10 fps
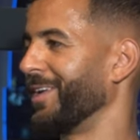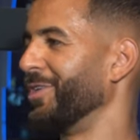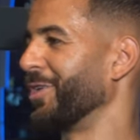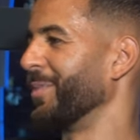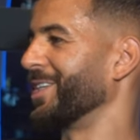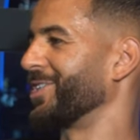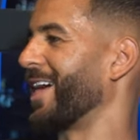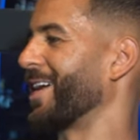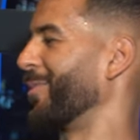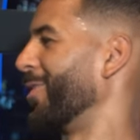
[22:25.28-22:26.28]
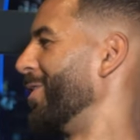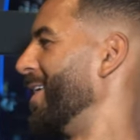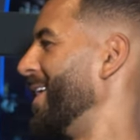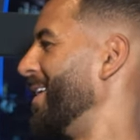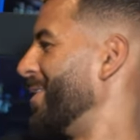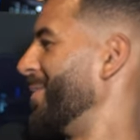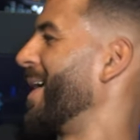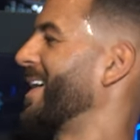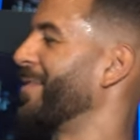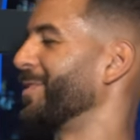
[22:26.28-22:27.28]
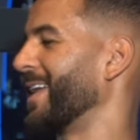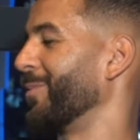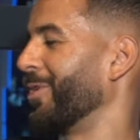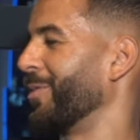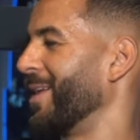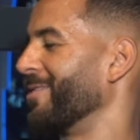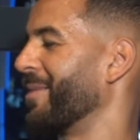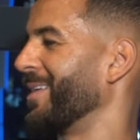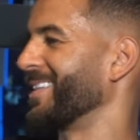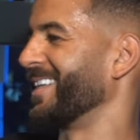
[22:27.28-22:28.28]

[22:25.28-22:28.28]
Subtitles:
Yeah. You could be a striker, bro. Yeah. Matt Gaffer's like, bro, you're playing right back